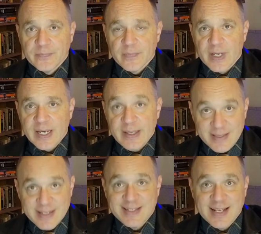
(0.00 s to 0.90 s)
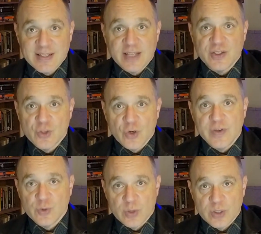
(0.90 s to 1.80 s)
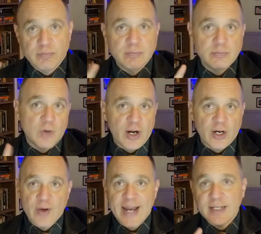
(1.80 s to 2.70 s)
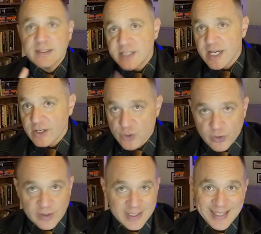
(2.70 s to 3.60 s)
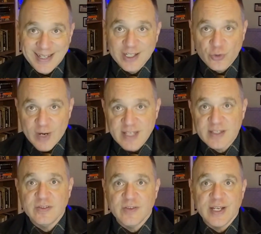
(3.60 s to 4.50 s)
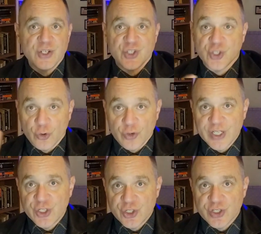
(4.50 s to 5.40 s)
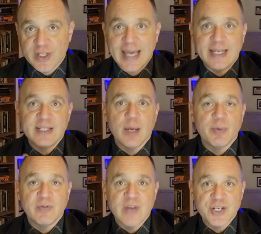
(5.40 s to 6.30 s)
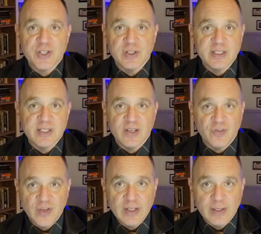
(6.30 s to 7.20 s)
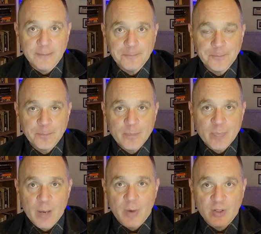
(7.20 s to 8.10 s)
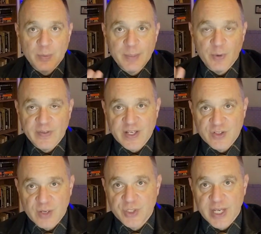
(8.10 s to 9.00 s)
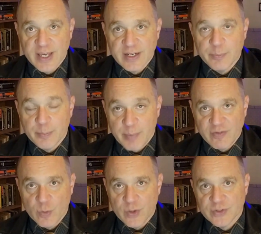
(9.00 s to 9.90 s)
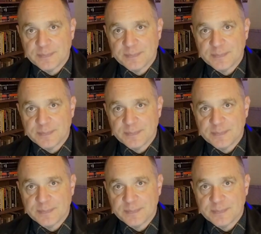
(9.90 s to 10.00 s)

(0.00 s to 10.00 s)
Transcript: in the sense that the Soviets were autocratic, territorially aggressive, and discouraged any type of nationalistic feeling among the people that they subjugated by force.